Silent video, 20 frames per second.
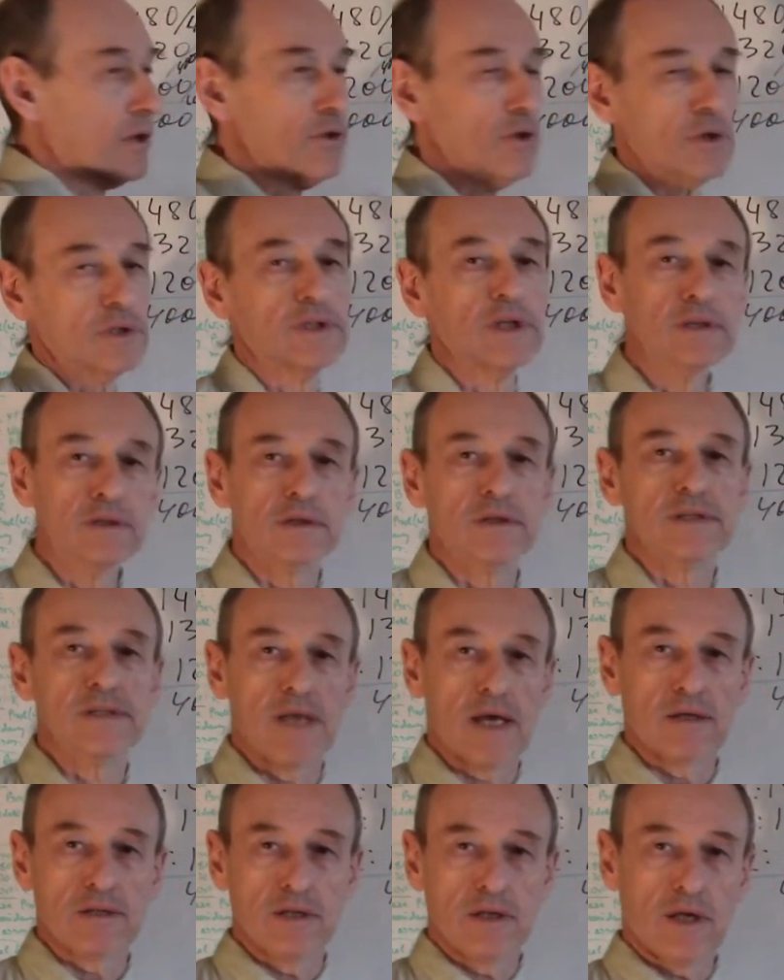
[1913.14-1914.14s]
not
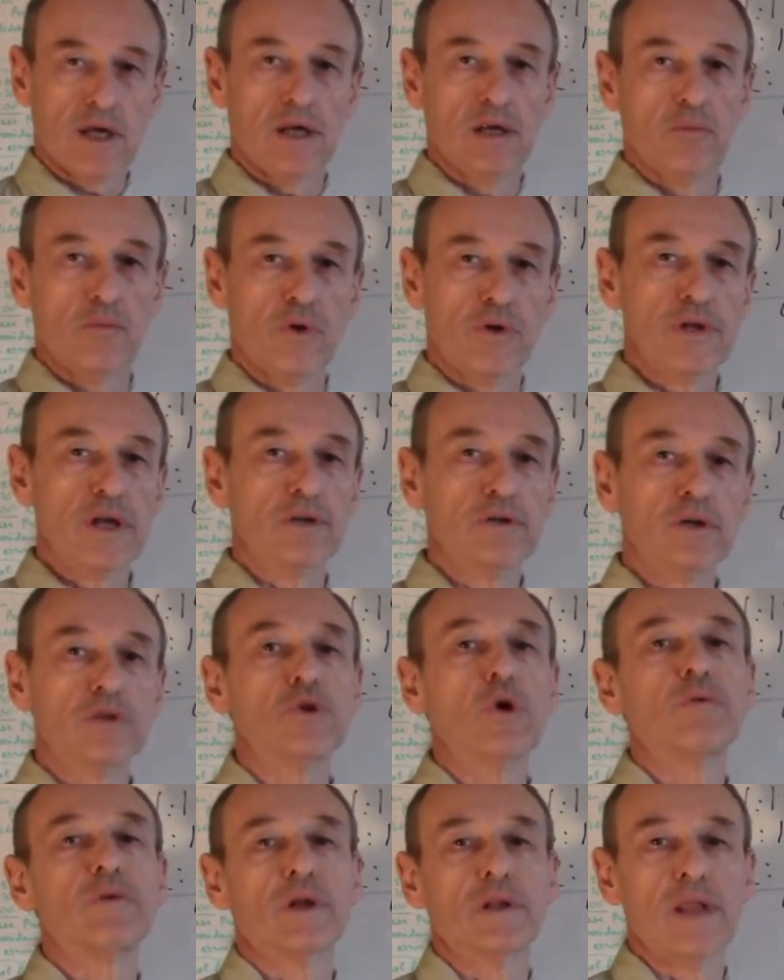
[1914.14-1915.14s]
intersecting anymore they're not
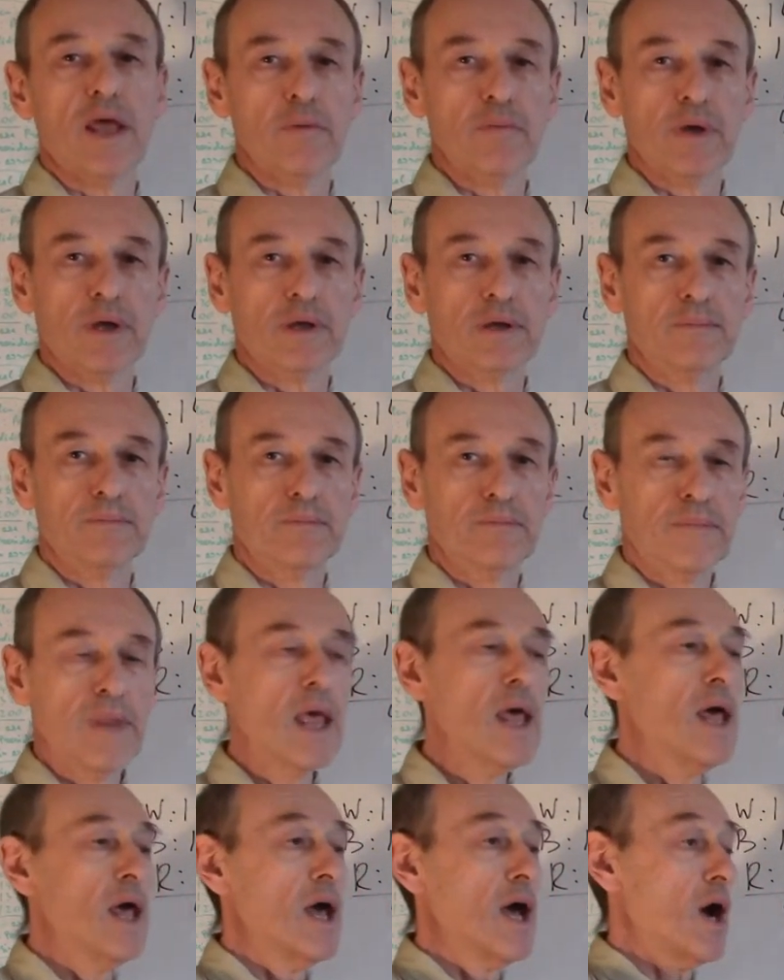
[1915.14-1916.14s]
overlapping
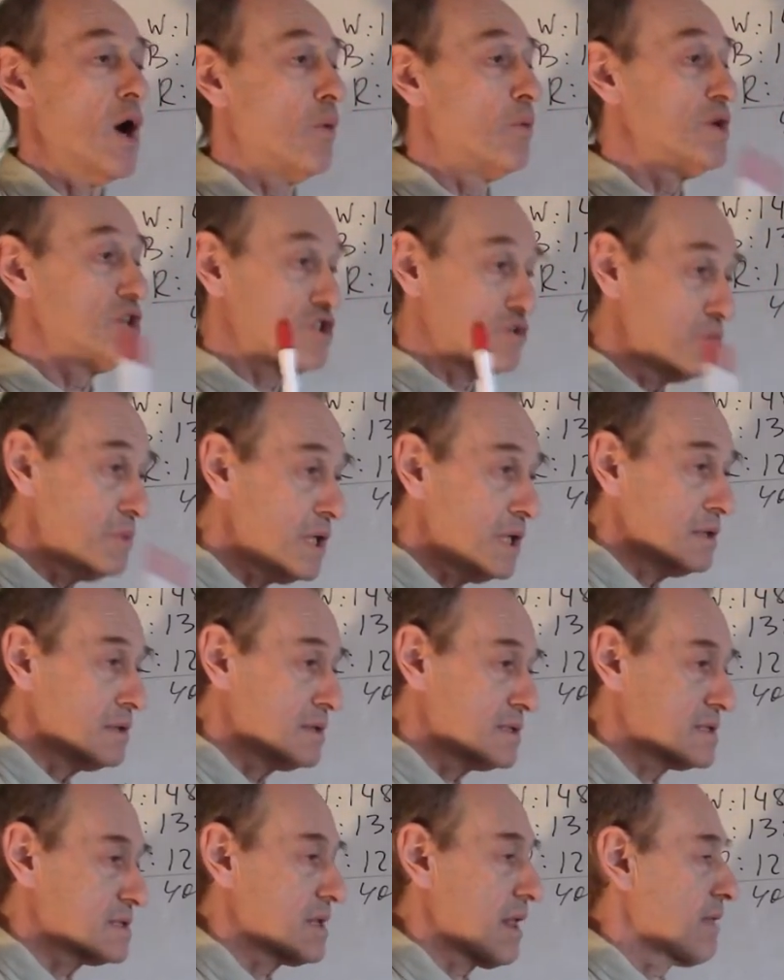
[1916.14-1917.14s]
which
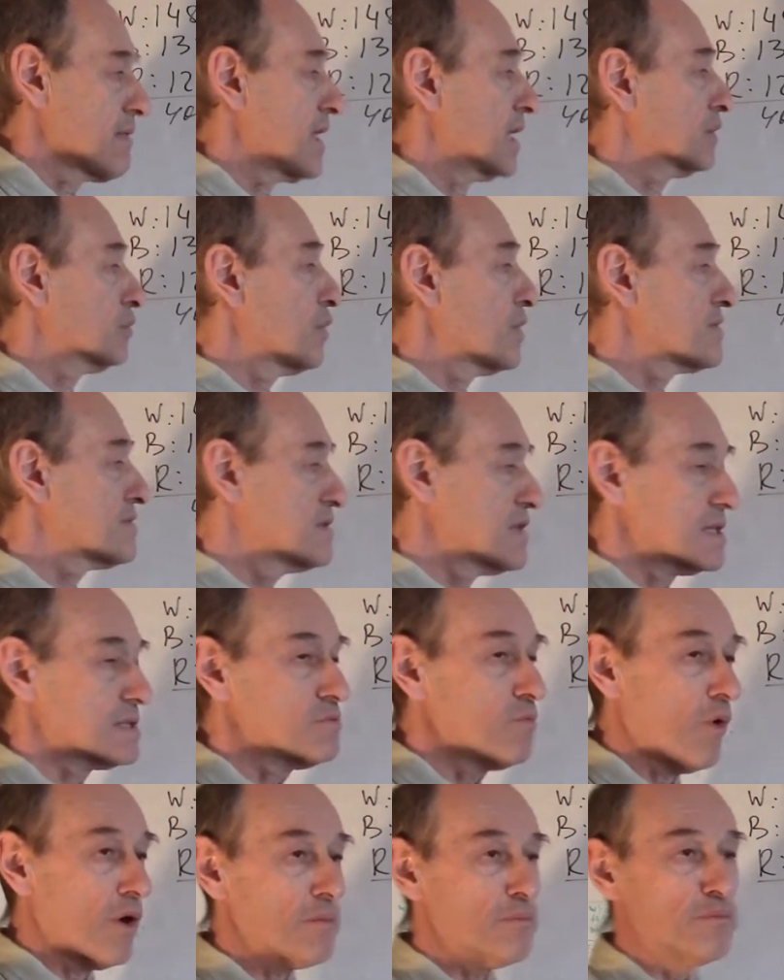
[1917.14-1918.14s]
means that with this
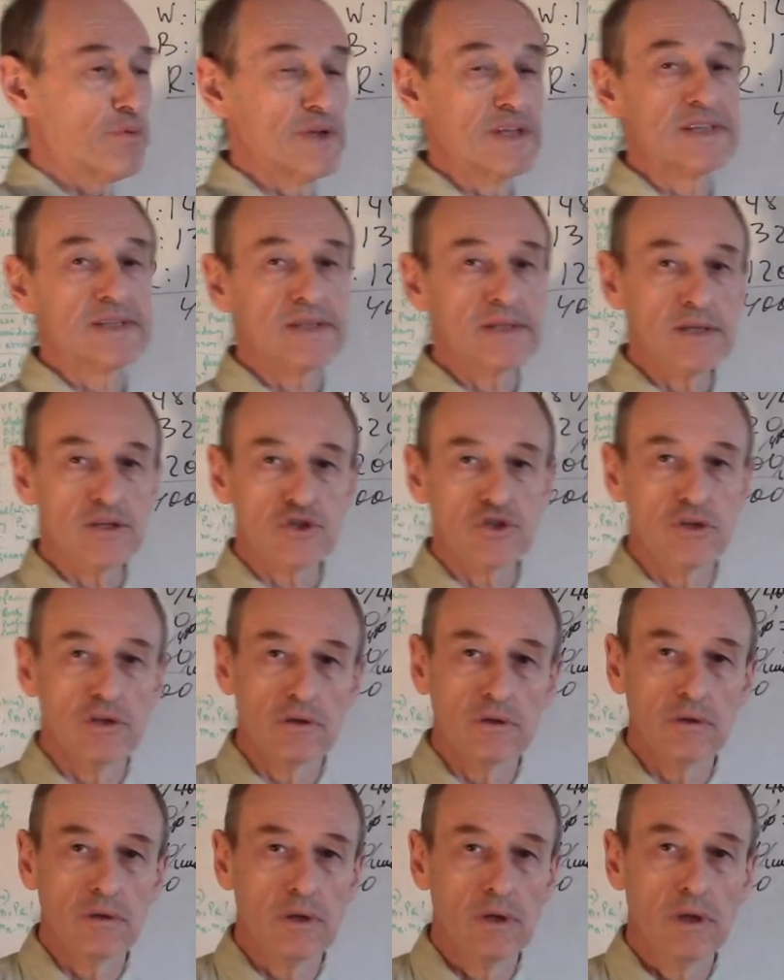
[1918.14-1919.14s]
more
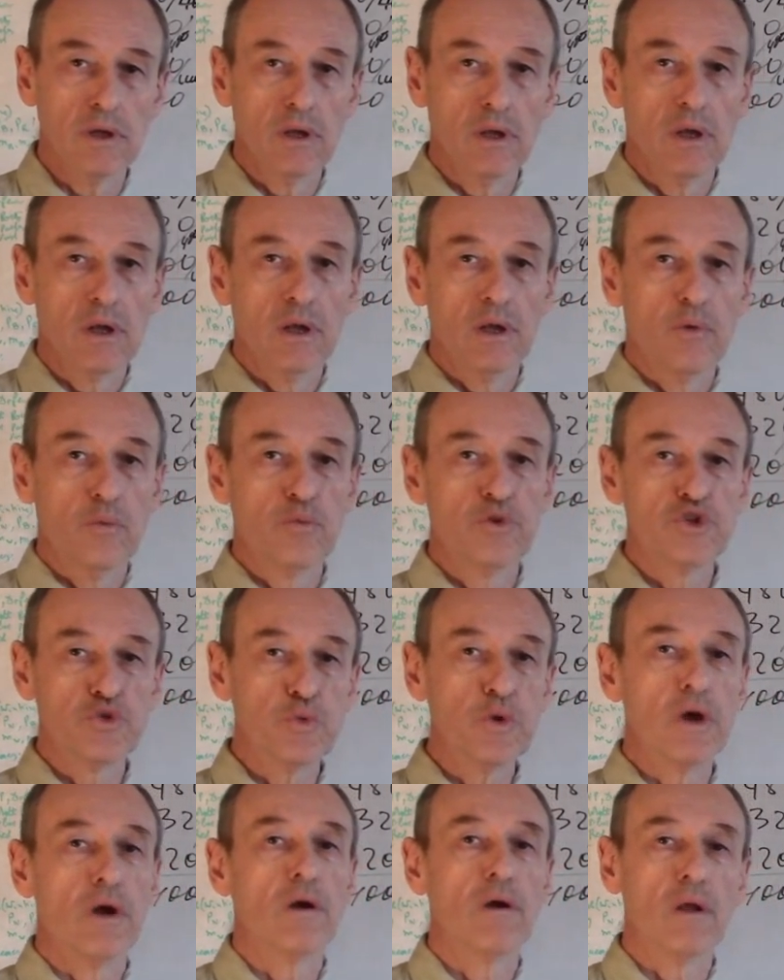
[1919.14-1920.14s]
precision which
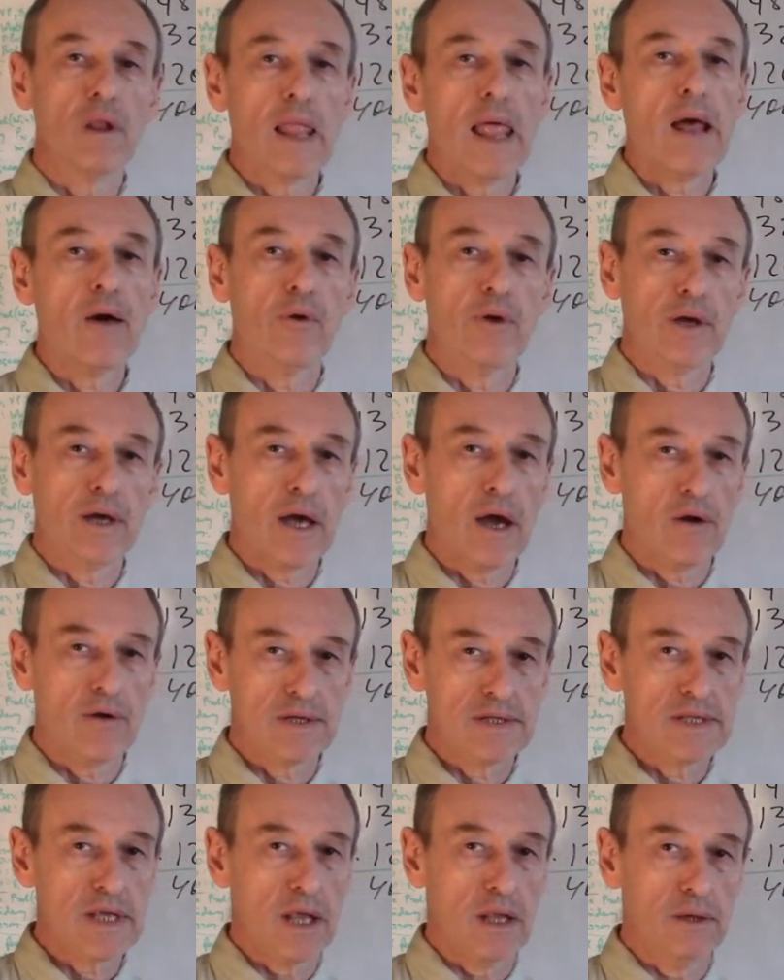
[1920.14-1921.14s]
we are allowing
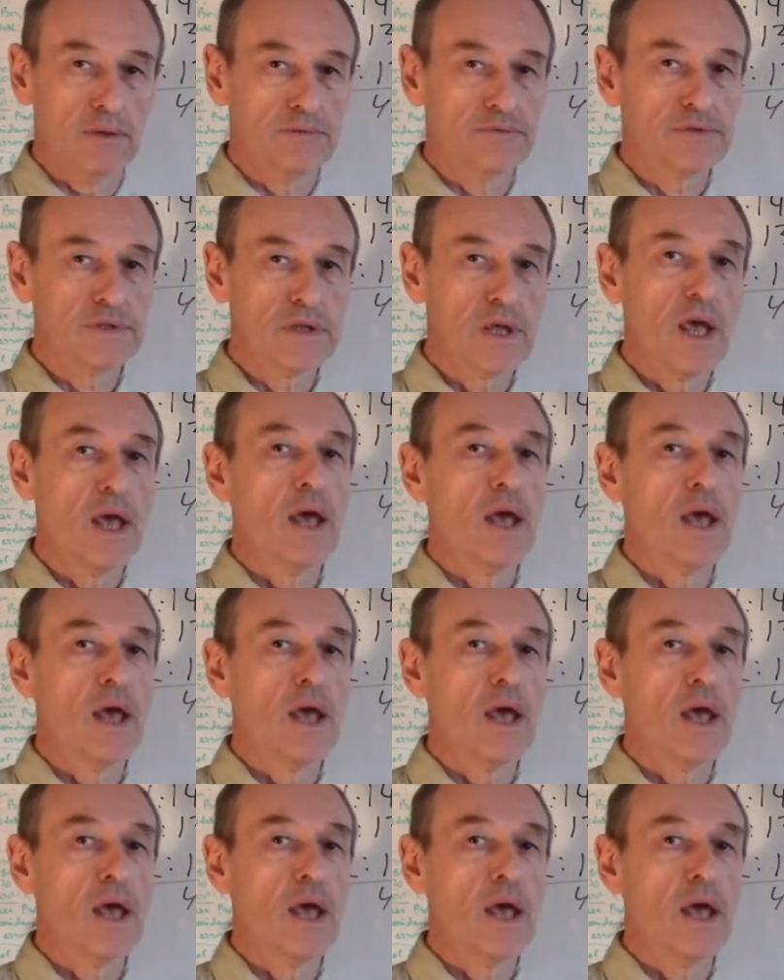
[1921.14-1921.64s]
ourselves